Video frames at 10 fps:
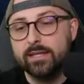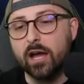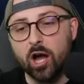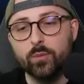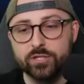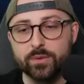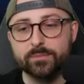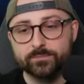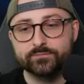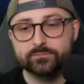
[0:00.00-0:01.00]
Yeah, I would do
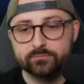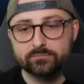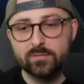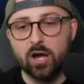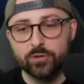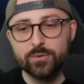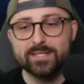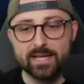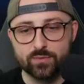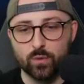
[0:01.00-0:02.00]
it. I would do
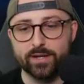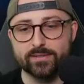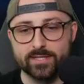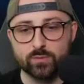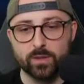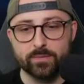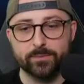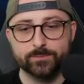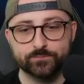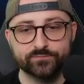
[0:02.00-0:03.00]
Isak to Watkins this week,
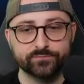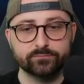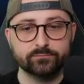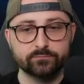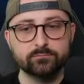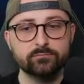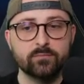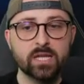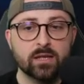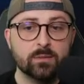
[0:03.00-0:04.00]
mate.
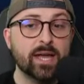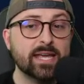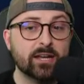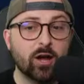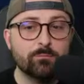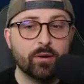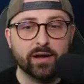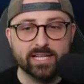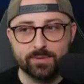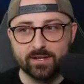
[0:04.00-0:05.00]
But again, I'm
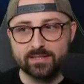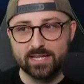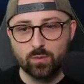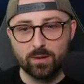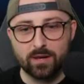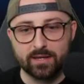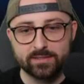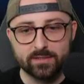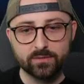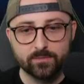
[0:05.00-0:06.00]
biased because that's what I'm
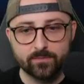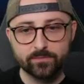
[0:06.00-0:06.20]
planning to do.